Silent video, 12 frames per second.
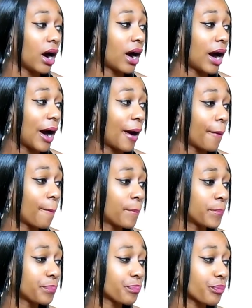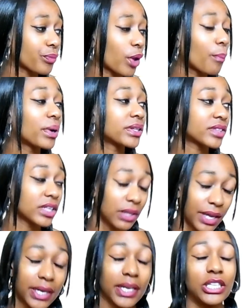But the
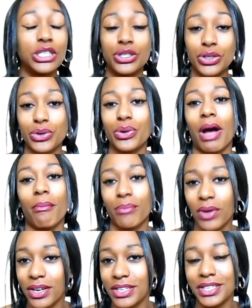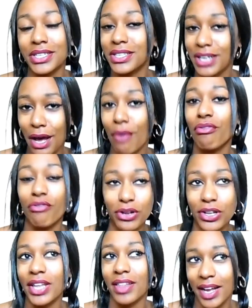lint issue, I'm gonna
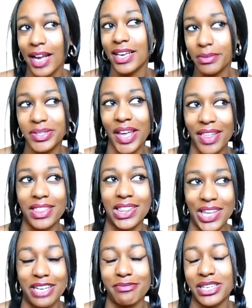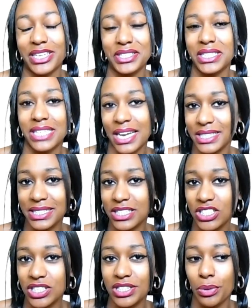fully, like I keep saying the lint because it's
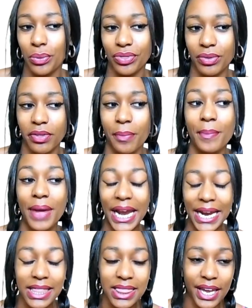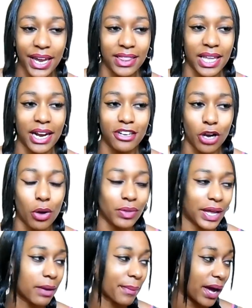honestly just the main thing that I
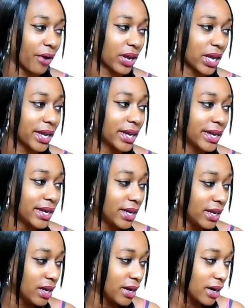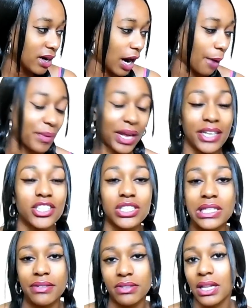don't like about it. That it
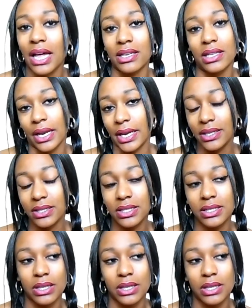just leaves a lot of lint.